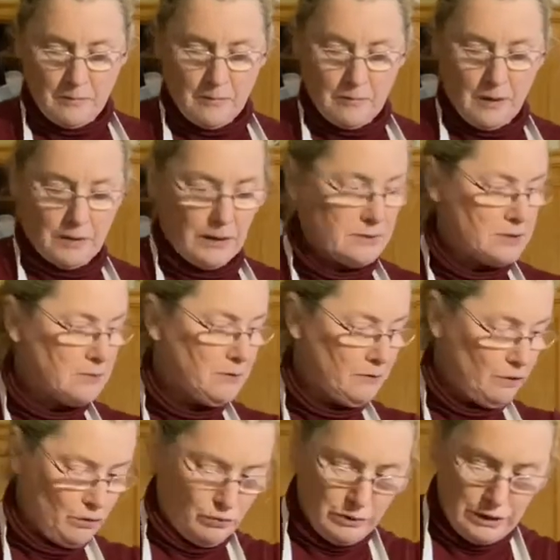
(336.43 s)
Now some of
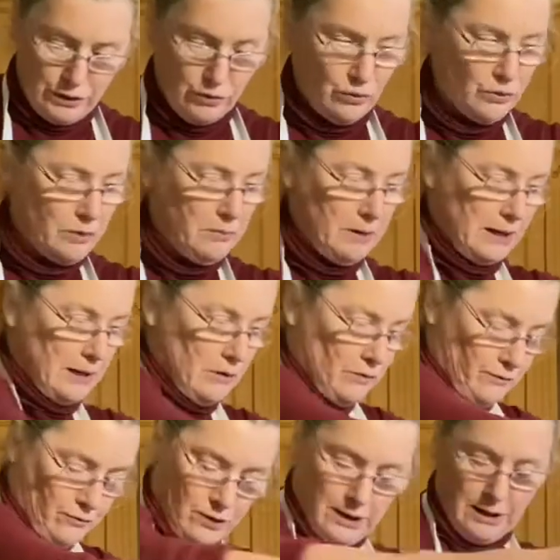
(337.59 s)
you will know the meatloaf
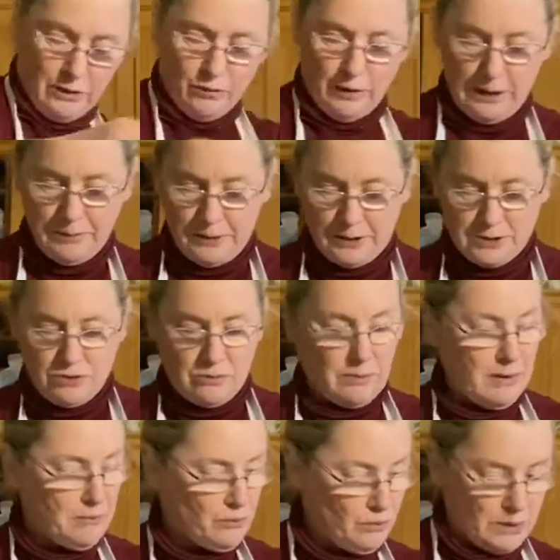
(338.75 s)
really well, because you
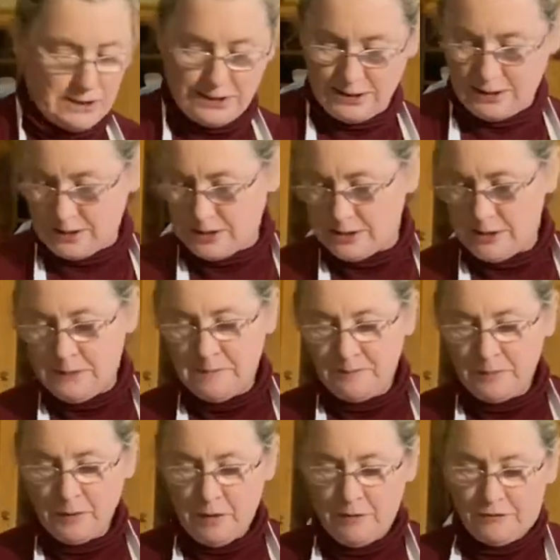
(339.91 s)
remember we did it
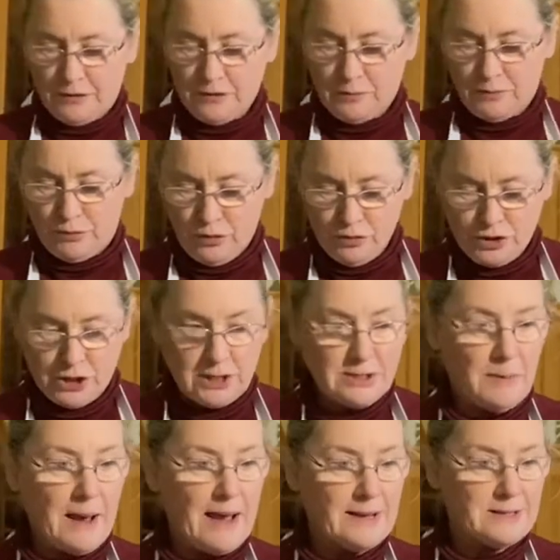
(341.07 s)
for the project
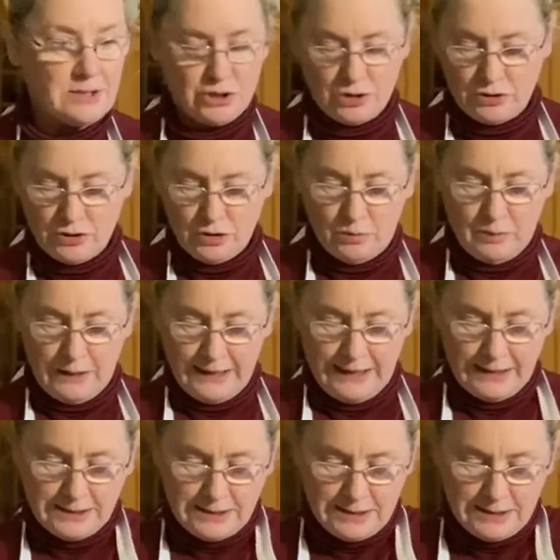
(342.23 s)
Pasture to Plate.